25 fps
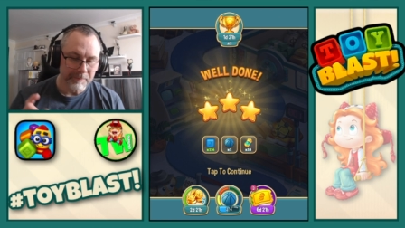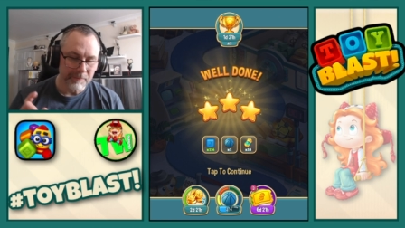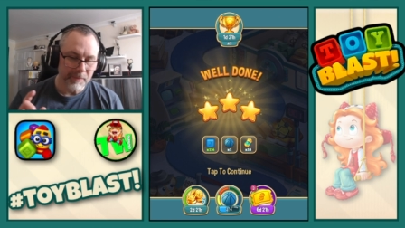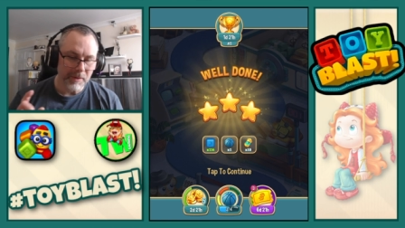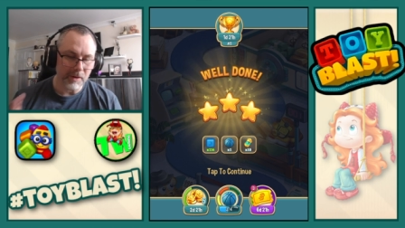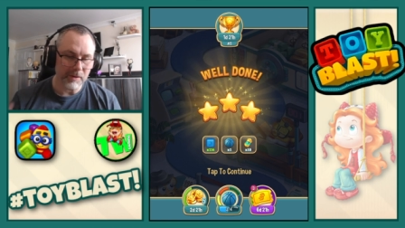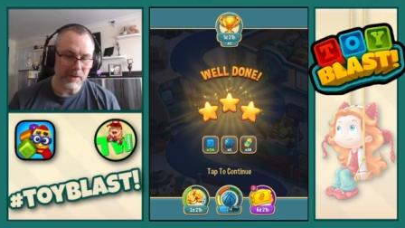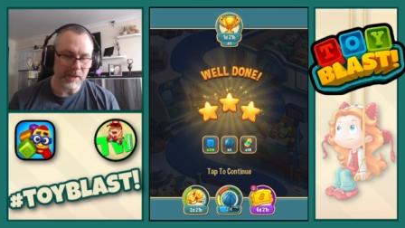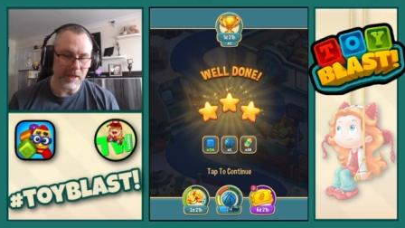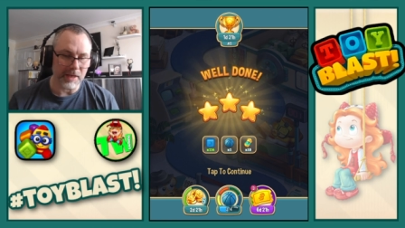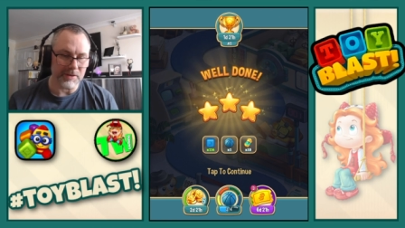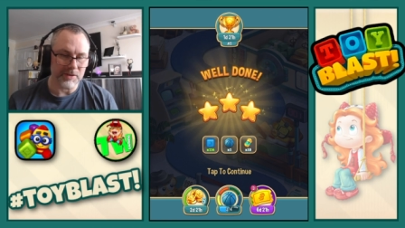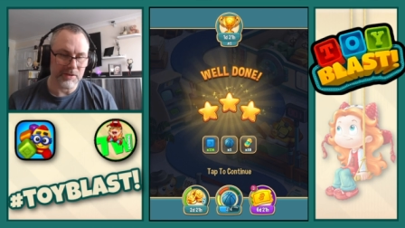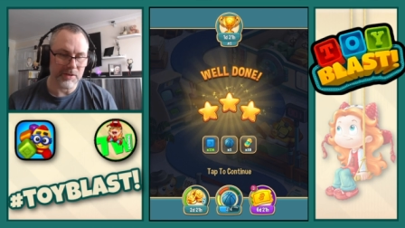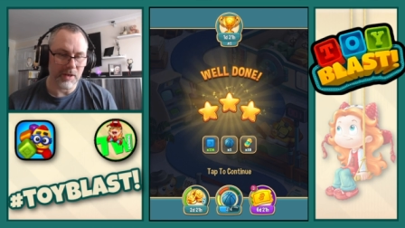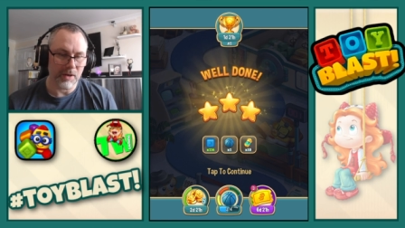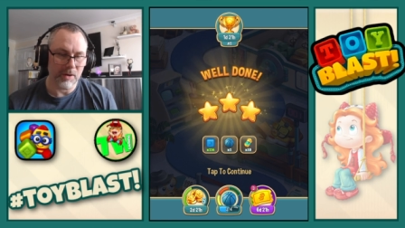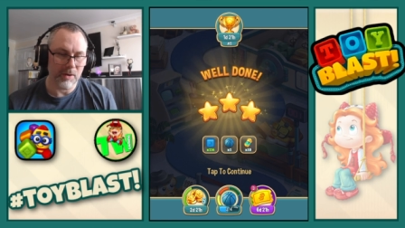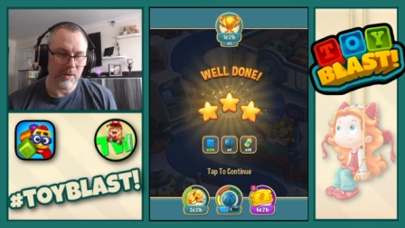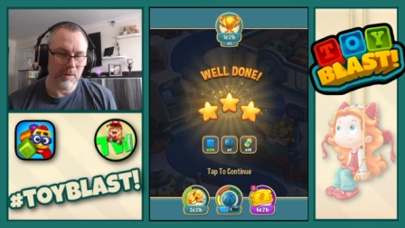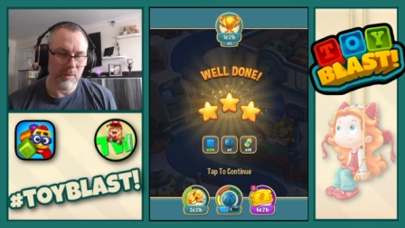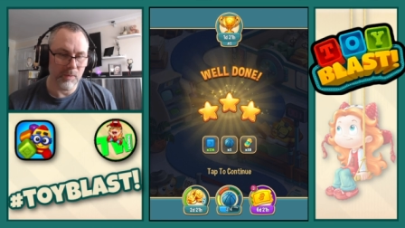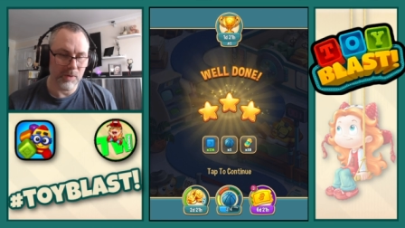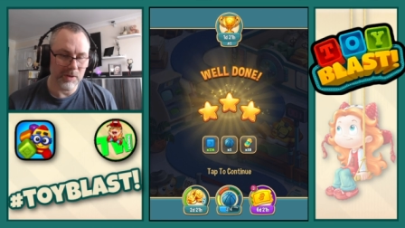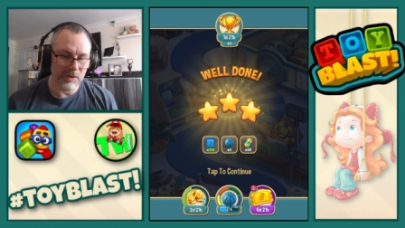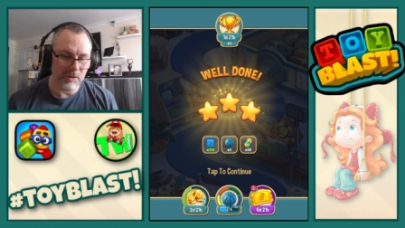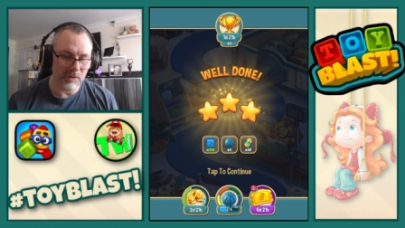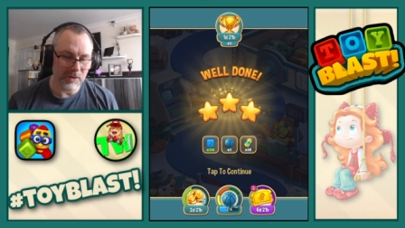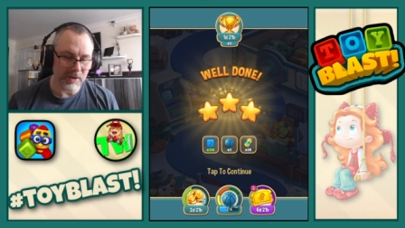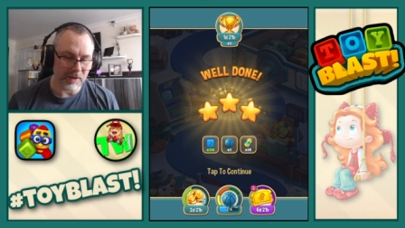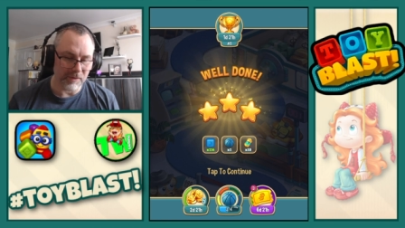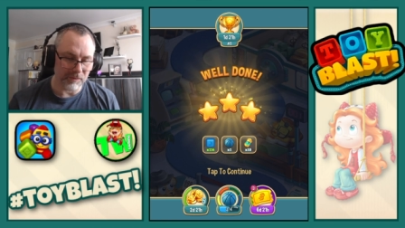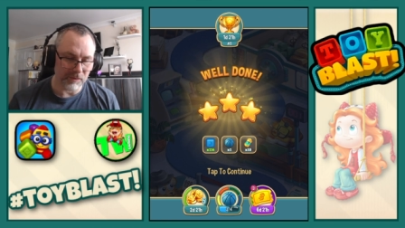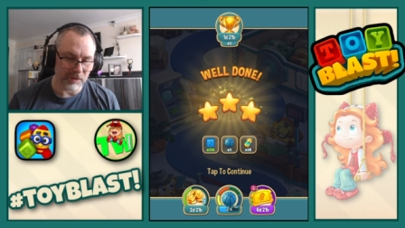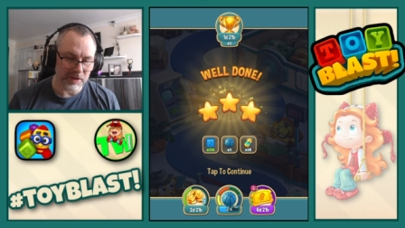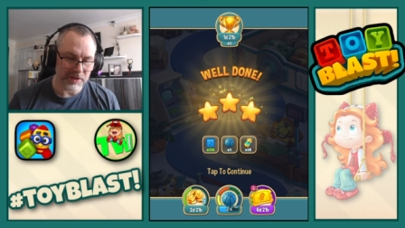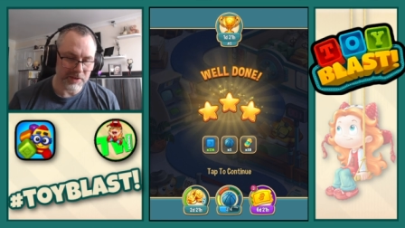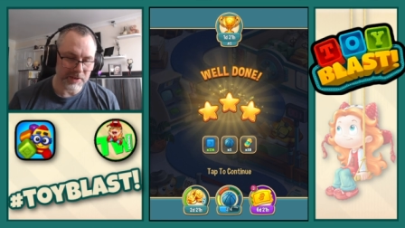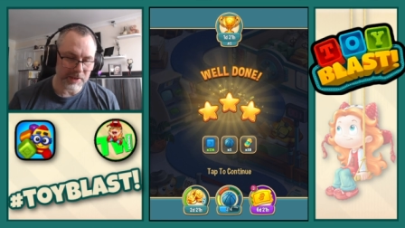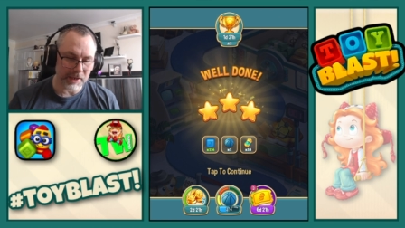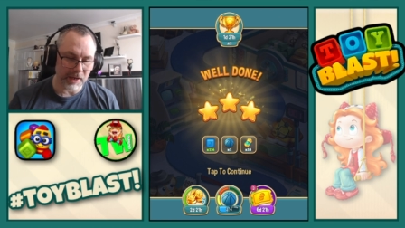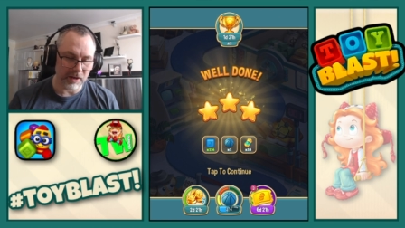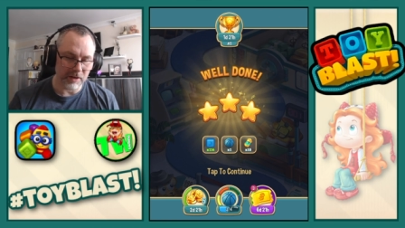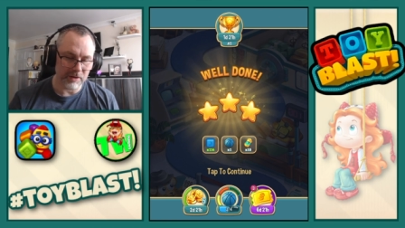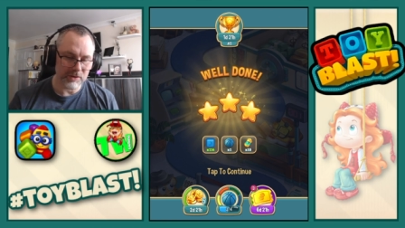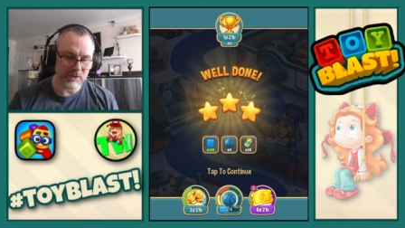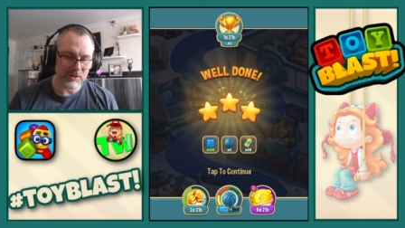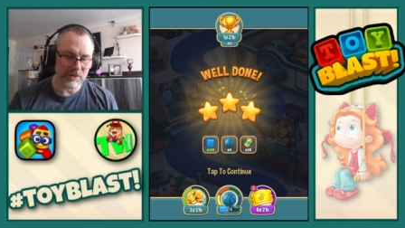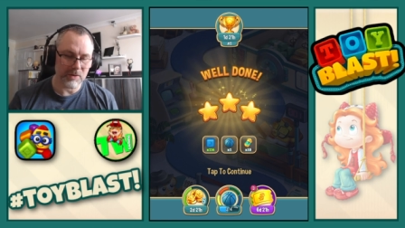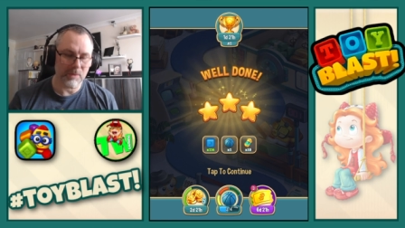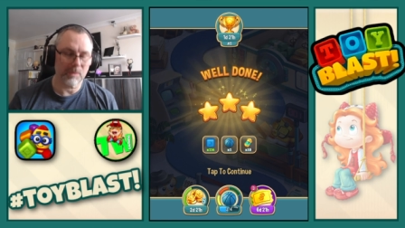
Okay, so we do get 3 stars.